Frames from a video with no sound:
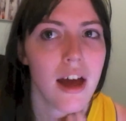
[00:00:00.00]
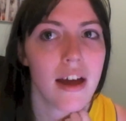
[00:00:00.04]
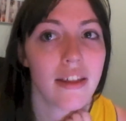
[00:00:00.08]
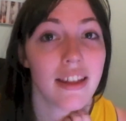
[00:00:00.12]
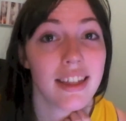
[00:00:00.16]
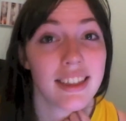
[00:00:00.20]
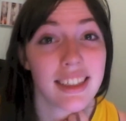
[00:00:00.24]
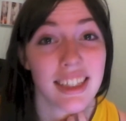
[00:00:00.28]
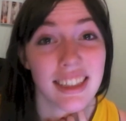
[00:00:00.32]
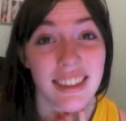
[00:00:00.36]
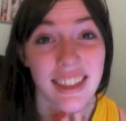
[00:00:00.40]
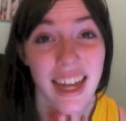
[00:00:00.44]

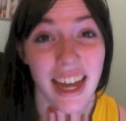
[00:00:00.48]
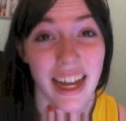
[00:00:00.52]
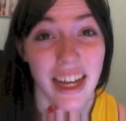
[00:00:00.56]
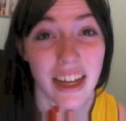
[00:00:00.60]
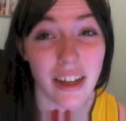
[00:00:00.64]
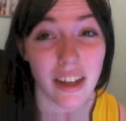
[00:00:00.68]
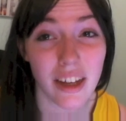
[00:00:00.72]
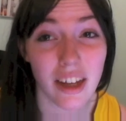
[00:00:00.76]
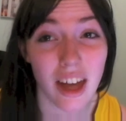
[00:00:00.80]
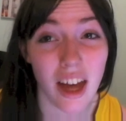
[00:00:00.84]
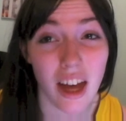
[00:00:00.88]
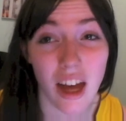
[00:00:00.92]
This can
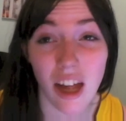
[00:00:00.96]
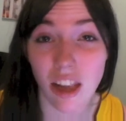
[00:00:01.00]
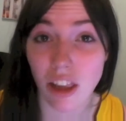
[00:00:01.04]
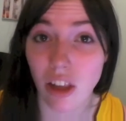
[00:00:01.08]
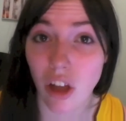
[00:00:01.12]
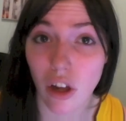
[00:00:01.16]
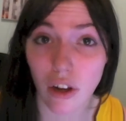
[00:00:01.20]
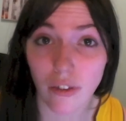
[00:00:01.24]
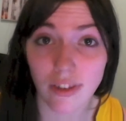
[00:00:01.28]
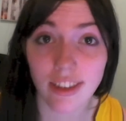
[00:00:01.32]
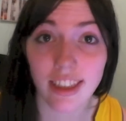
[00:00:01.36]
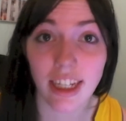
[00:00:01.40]
take a
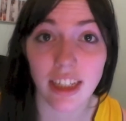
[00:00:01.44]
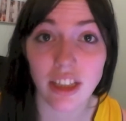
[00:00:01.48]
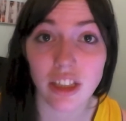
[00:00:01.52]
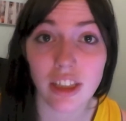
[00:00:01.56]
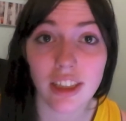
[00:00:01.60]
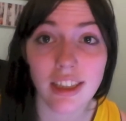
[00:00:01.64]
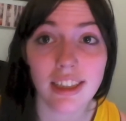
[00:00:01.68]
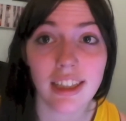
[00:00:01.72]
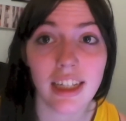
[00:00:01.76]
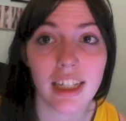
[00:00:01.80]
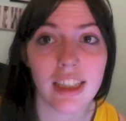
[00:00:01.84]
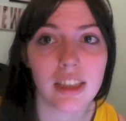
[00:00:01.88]
lot of
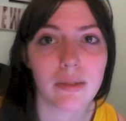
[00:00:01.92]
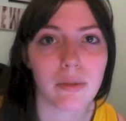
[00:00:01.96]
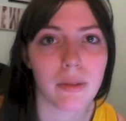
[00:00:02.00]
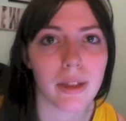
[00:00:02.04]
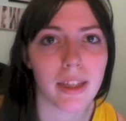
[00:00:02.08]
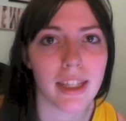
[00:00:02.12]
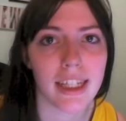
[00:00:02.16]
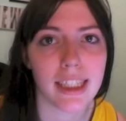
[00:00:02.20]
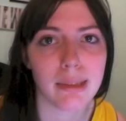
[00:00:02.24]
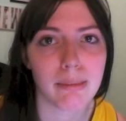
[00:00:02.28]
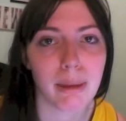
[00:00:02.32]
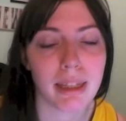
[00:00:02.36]
sessions and it's
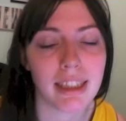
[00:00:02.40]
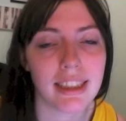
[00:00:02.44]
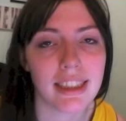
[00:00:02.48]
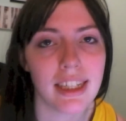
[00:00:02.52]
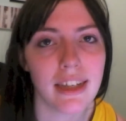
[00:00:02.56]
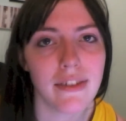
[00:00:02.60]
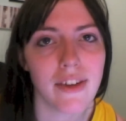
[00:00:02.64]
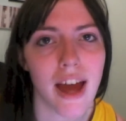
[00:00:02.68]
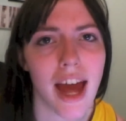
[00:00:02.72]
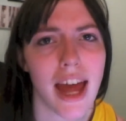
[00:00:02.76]
really expensive.